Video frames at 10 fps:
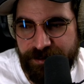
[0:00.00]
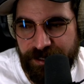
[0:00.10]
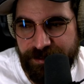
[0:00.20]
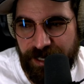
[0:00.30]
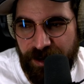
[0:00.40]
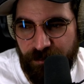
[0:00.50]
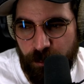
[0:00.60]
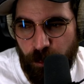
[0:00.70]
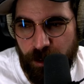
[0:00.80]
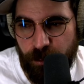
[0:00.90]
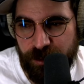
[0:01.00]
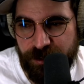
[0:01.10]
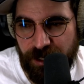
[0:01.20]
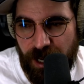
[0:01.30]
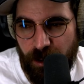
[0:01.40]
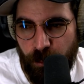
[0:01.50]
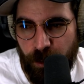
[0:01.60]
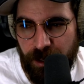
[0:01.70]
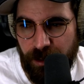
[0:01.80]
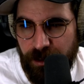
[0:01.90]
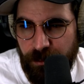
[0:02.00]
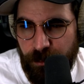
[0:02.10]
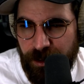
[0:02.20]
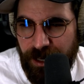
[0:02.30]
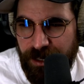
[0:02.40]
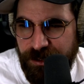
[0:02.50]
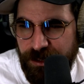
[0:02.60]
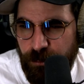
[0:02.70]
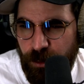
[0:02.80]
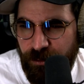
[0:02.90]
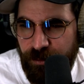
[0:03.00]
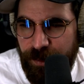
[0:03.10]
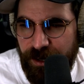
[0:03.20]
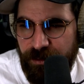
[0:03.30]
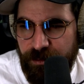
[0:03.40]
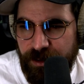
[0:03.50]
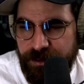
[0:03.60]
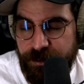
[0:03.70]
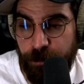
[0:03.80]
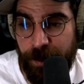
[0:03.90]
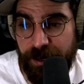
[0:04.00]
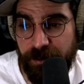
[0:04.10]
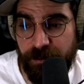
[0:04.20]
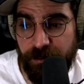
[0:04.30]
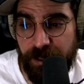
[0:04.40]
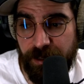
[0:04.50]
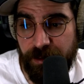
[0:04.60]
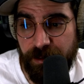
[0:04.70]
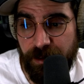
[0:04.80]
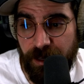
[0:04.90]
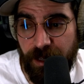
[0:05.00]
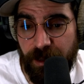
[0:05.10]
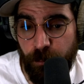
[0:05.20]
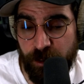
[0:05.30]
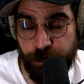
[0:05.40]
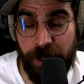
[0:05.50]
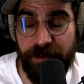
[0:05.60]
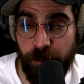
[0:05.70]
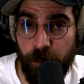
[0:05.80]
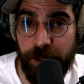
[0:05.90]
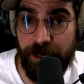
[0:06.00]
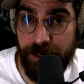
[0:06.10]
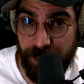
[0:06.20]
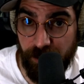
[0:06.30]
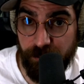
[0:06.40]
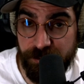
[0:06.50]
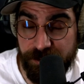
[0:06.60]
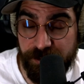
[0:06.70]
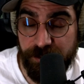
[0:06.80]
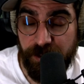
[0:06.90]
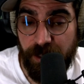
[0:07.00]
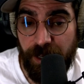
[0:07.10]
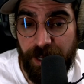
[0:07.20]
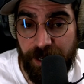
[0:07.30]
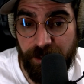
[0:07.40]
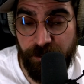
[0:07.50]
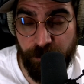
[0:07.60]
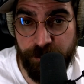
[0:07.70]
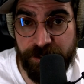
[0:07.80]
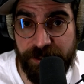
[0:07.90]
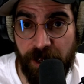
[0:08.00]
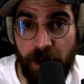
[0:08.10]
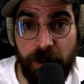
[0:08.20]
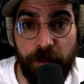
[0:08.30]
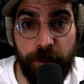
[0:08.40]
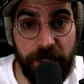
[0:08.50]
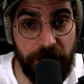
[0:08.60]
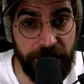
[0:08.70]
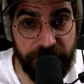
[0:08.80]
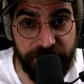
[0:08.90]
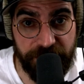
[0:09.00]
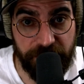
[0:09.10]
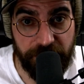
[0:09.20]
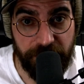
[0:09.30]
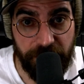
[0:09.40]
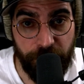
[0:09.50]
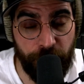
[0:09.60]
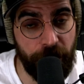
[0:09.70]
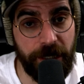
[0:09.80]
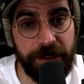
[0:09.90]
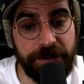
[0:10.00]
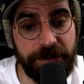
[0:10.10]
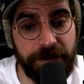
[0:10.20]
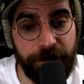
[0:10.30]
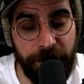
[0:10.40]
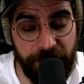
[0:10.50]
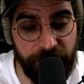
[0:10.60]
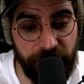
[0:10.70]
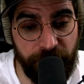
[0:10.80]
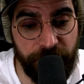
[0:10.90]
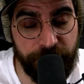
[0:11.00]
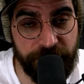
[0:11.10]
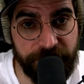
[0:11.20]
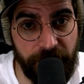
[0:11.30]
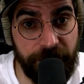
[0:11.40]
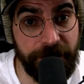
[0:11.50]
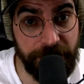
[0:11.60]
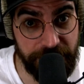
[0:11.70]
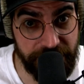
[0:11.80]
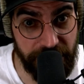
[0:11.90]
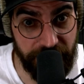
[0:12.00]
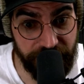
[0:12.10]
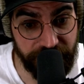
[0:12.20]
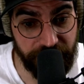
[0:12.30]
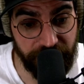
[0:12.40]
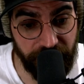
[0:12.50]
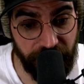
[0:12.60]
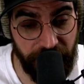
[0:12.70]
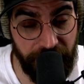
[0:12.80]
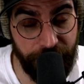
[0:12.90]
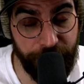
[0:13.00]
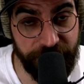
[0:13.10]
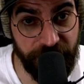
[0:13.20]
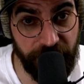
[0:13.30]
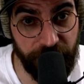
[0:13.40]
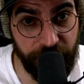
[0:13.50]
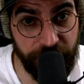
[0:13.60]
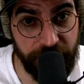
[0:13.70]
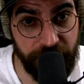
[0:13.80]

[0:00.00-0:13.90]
says, I have only one question. How well will the engine work for Payday 3? So Payday 3, which we have already announced, uses the Unreal Engine, whereas Payday 2 uses the Diesel Engine. And let me tell you,